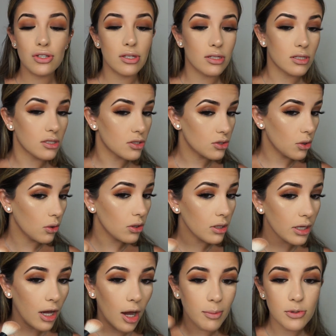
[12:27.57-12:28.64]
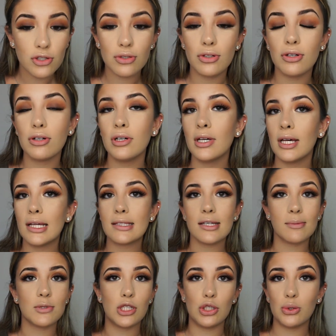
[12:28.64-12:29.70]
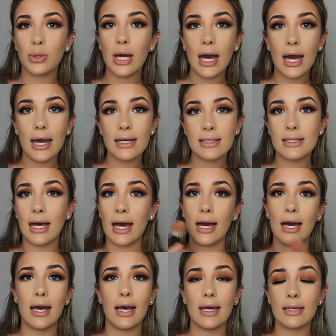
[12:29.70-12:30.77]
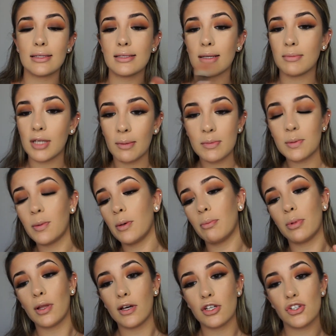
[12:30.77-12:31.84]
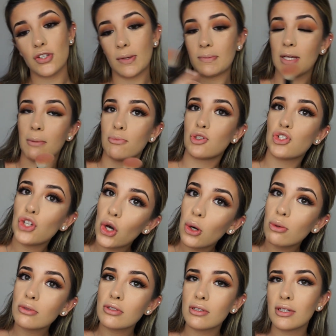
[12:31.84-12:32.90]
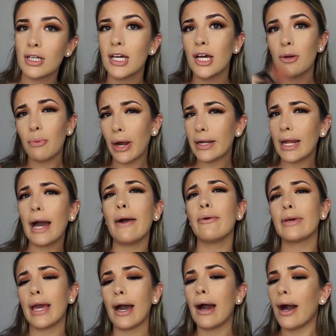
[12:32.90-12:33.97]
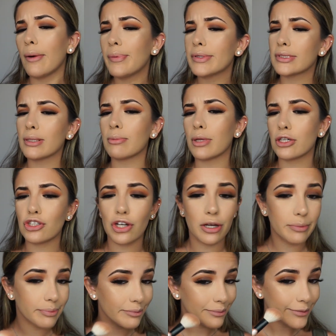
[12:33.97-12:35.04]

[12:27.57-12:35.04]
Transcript: This is totally optional. It's up to you guys. I sometimes put blush, sometimes don't. Right now, yeah, I'll put some blush on.